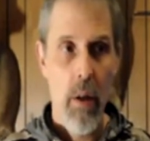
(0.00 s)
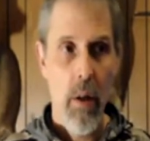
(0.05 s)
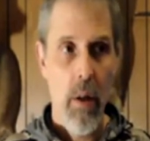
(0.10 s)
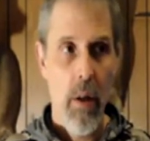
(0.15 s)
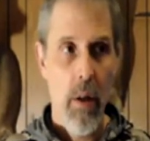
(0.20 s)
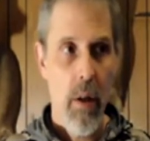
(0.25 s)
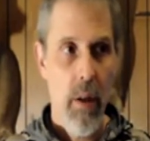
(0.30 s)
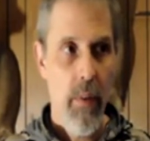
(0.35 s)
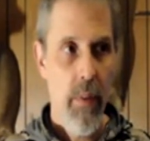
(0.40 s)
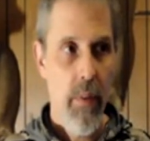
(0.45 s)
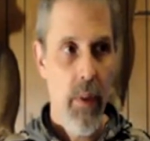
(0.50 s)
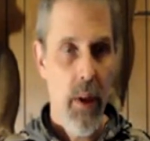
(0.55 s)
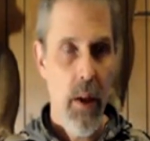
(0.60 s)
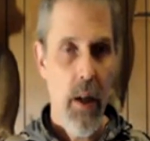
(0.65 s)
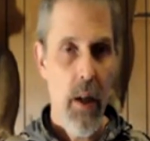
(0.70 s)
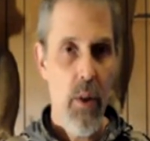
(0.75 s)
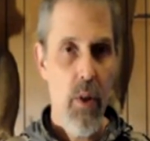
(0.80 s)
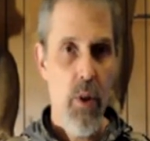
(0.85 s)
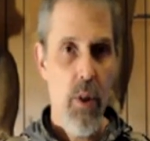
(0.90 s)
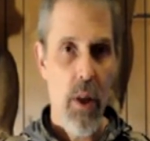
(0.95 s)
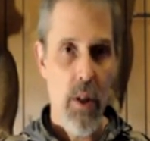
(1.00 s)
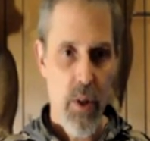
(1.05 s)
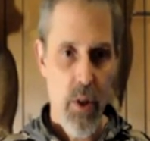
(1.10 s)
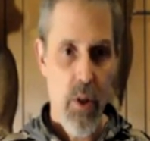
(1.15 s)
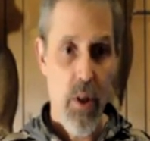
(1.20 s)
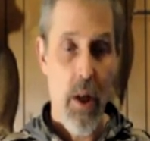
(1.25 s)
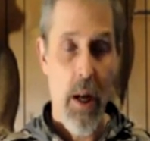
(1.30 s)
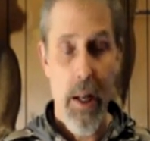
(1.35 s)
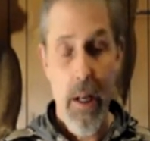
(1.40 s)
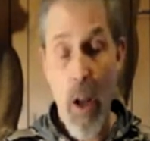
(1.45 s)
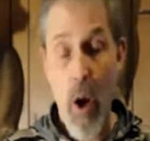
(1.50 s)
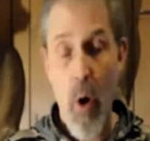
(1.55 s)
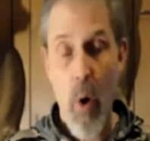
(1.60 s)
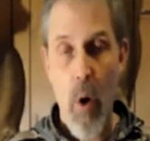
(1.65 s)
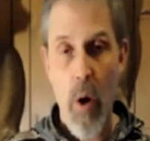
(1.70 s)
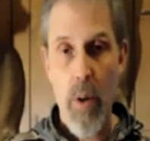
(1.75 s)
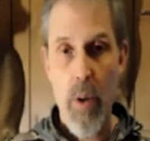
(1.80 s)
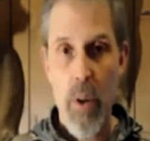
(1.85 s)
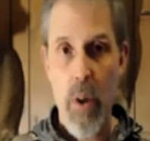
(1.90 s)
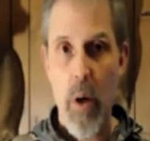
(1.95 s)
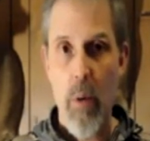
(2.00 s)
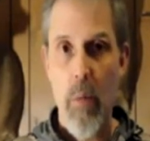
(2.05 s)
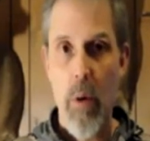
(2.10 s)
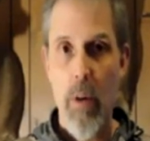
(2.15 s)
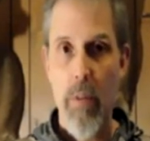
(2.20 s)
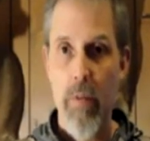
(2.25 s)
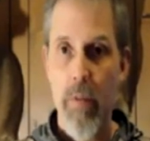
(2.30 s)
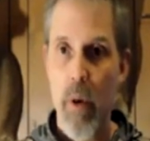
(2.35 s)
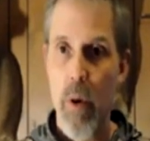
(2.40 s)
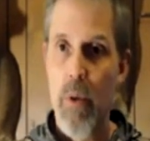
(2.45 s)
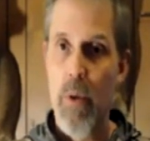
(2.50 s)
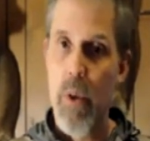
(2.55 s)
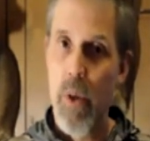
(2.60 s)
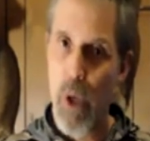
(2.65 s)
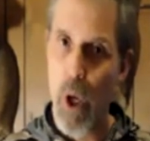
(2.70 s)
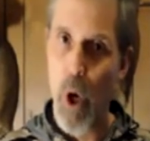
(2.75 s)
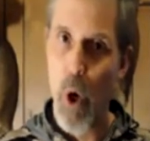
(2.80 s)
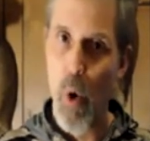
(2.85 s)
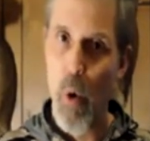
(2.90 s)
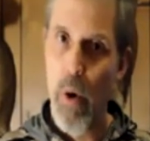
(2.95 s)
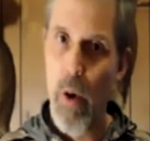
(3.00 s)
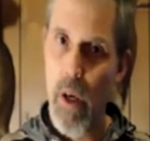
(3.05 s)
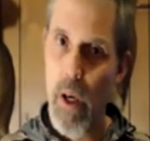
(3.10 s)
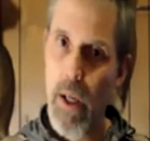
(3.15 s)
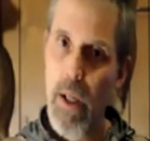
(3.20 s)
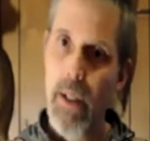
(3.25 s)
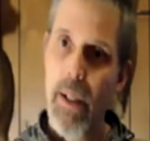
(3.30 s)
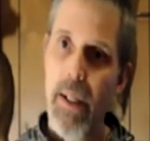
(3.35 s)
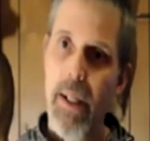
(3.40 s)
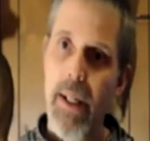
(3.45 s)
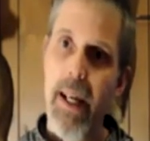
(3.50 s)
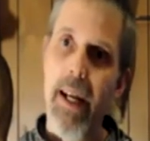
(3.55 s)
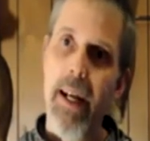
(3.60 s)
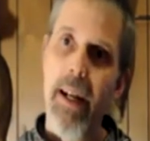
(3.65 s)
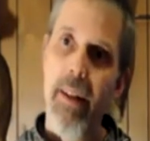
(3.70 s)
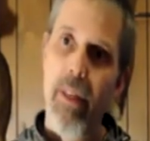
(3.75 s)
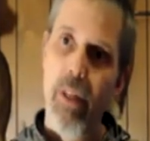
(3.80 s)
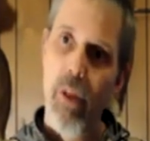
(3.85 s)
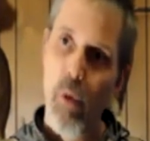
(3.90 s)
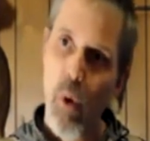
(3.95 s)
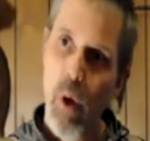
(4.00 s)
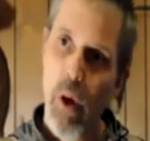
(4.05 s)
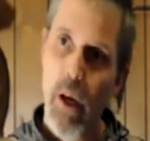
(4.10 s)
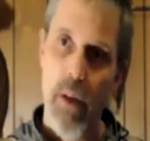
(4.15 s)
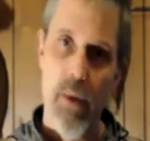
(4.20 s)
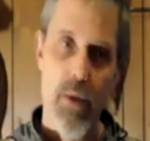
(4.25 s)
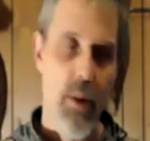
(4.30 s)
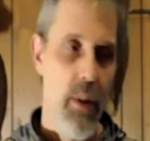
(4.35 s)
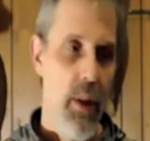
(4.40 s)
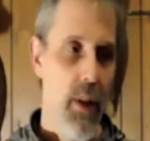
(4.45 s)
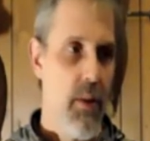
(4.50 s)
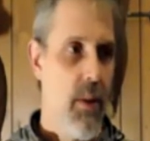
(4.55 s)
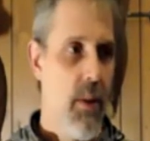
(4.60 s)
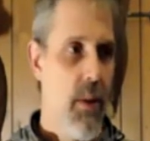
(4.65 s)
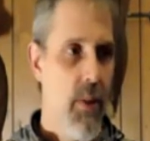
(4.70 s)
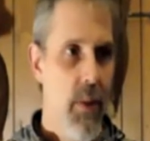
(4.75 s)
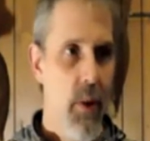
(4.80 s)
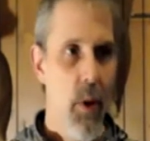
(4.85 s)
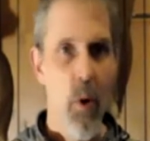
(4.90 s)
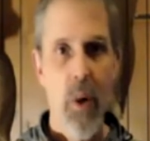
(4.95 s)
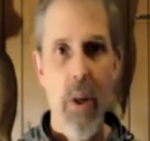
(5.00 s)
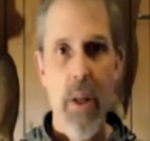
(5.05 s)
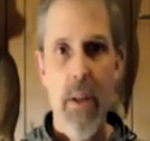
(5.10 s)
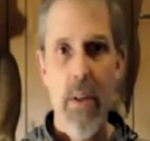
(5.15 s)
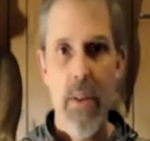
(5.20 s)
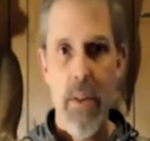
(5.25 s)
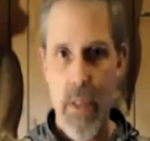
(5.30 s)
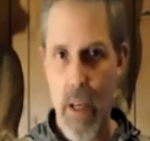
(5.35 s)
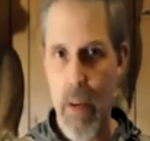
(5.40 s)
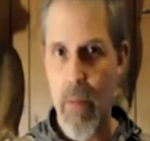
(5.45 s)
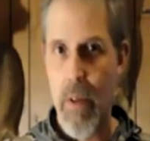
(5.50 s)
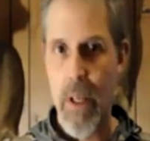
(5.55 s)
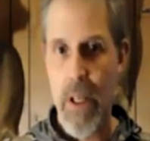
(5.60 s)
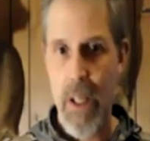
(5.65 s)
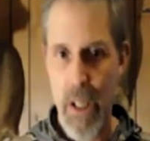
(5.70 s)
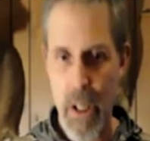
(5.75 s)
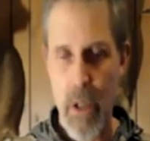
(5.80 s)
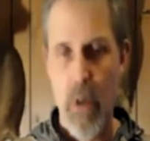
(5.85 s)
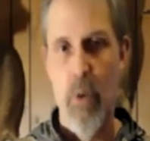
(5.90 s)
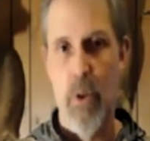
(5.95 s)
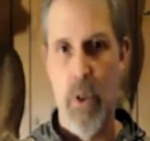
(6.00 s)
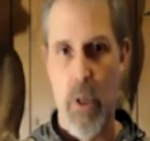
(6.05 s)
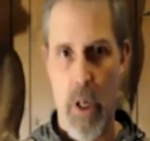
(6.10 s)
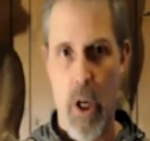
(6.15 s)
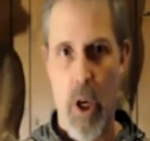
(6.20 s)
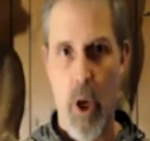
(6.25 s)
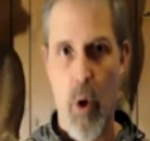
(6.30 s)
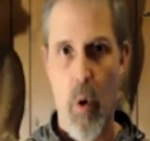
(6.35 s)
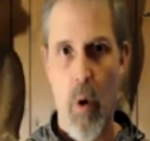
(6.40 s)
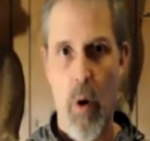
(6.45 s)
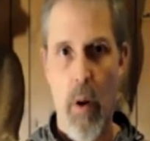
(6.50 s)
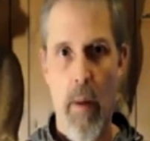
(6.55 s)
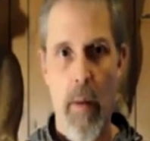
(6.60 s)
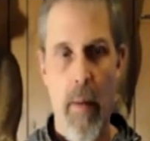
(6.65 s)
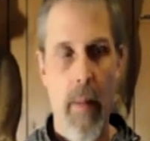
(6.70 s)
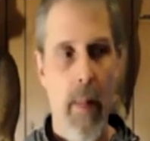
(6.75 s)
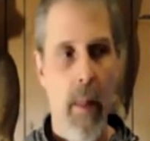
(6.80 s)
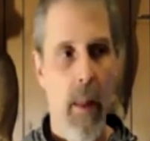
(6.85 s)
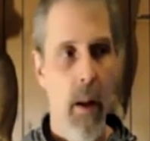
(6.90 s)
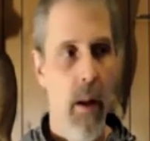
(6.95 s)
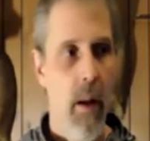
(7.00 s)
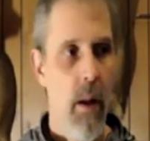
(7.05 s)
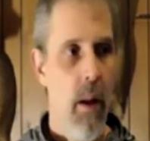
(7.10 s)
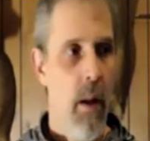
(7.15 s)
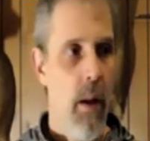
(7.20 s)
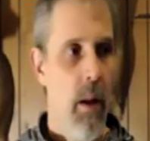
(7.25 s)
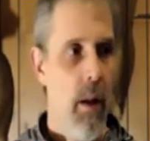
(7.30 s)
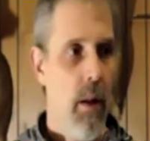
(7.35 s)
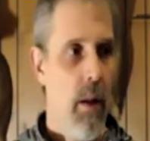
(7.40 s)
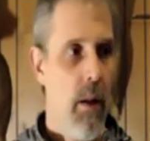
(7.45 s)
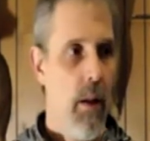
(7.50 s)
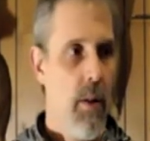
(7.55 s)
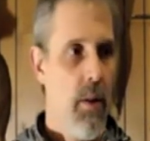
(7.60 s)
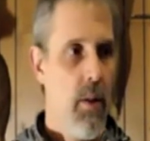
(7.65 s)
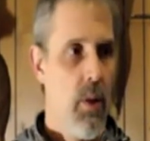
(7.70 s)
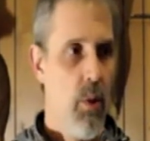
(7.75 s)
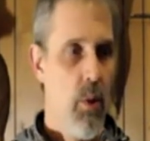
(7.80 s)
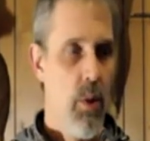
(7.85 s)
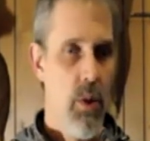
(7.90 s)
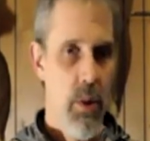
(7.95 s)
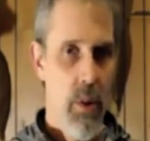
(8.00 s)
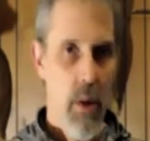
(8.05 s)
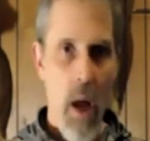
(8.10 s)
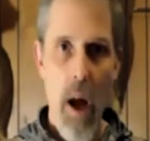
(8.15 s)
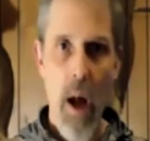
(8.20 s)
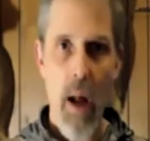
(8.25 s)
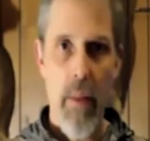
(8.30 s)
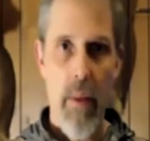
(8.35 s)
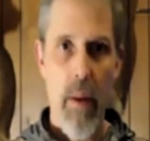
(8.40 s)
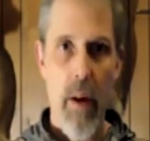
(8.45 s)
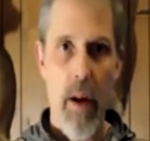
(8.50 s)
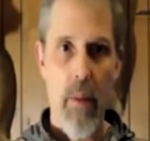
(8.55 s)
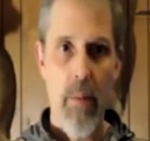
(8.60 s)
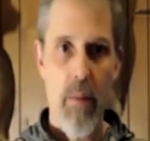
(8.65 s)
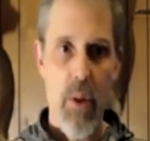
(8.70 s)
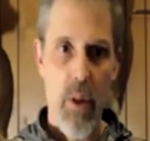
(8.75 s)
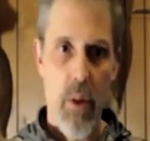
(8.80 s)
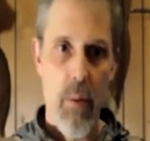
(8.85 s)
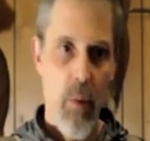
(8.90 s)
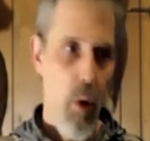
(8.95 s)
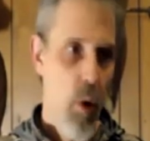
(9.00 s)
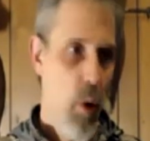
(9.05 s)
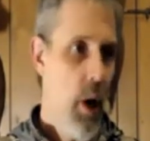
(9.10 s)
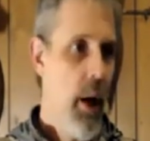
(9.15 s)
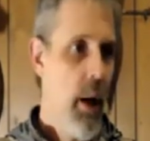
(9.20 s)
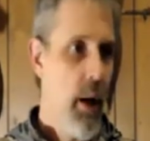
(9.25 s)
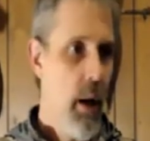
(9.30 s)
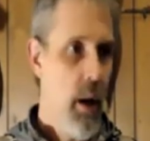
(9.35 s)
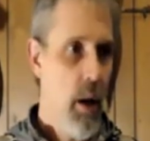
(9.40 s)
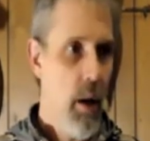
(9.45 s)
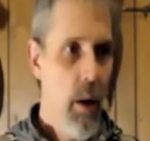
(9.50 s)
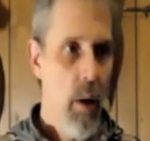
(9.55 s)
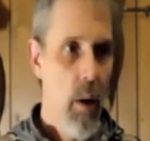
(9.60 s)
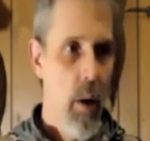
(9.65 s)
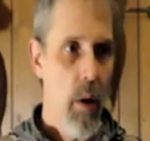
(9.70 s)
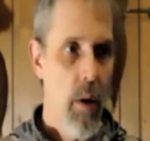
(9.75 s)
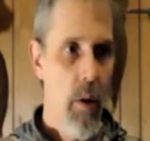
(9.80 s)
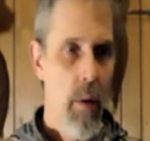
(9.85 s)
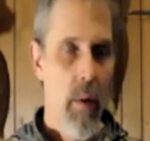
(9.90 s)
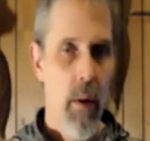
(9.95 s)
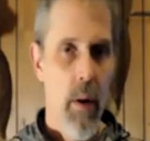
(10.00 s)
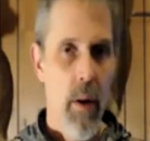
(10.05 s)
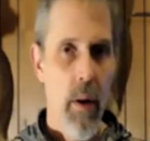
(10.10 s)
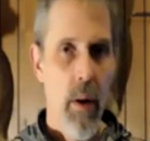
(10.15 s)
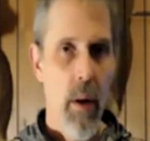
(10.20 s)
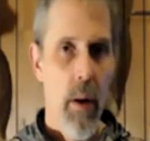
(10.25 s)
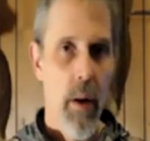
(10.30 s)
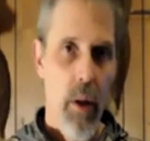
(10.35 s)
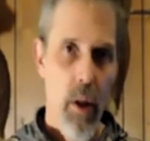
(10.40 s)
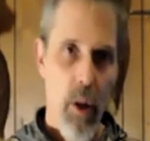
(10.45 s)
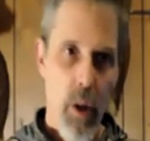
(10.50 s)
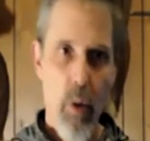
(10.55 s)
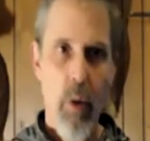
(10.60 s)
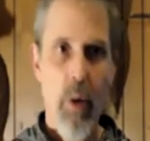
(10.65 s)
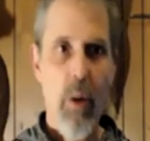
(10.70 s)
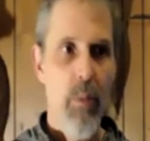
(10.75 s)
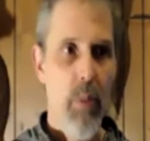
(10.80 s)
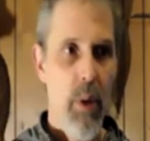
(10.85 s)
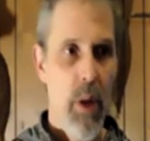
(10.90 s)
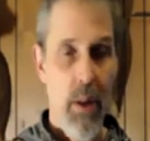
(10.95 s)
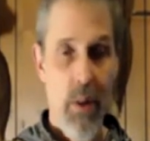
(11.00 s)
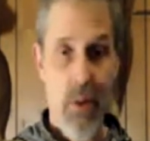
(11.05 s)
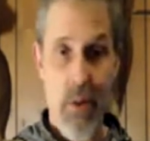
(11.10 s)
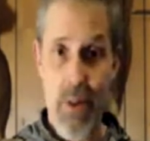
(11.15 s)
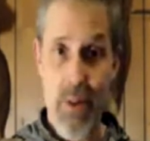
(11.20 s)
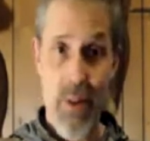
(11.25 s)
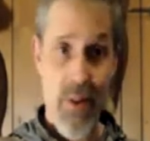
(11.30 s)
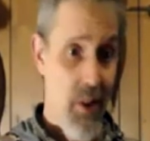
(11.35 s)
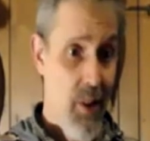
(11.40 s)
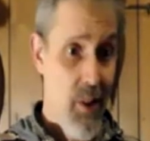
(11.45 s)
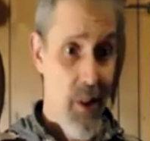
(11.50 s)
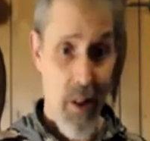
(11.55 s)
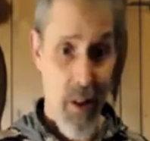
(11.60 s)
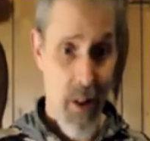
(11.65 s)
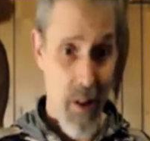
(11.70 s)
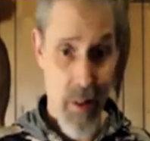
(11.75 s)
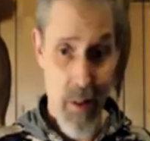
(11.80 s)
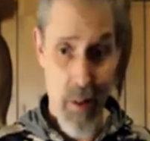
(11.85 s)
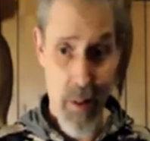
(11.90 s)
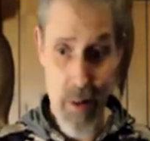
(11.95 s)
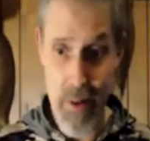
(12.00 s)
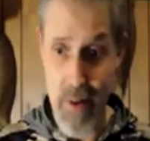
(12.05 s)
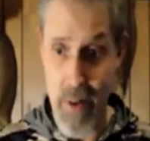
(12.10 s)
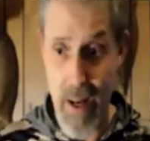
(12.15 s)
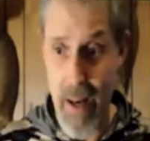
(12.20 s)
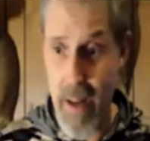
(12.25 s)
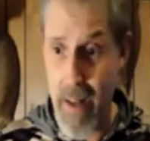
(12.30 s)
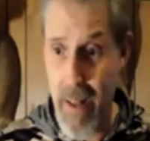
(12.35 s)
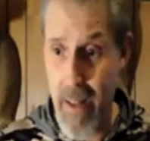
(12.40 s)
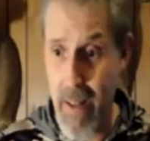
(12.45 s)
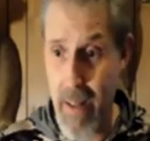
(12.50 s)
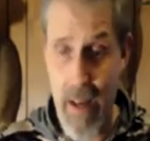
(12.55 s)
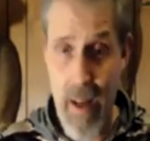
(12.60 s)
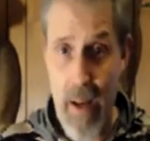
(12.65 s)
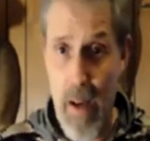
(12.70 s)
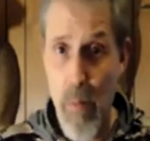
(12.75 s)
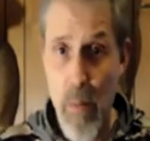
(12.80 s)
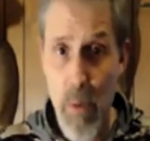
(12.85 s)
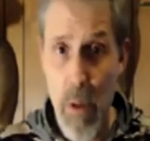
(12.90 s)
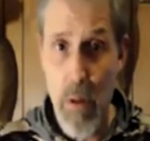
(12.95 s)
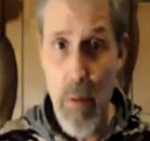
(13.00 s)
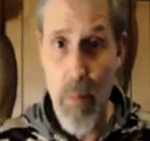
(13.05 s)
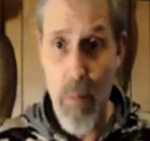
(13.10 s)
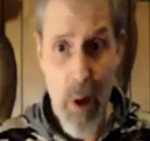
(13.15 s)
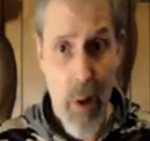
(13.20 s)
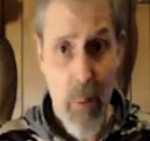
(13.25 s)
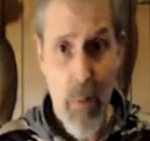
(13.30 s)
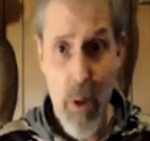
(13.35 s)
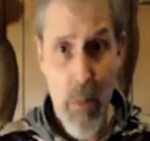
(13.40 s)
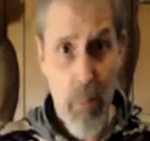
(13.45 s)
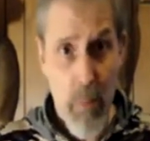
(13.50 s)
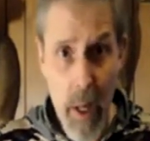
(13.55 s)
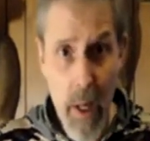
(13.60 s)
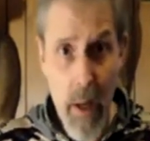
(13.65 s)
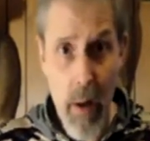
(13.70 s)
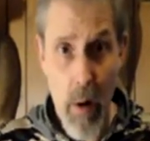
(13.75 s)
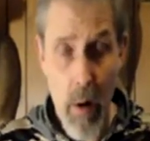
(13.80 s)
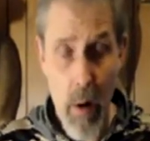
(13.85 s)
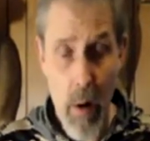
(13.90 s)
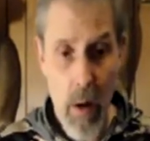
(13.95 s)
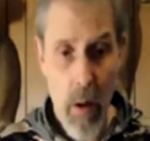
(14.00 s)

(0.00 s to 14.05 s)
I think I know I shot my first doe in 1983, so that's 37 years ago. So it's not that I'm some great hunter. You could be just as good a hunter as I am, probably better.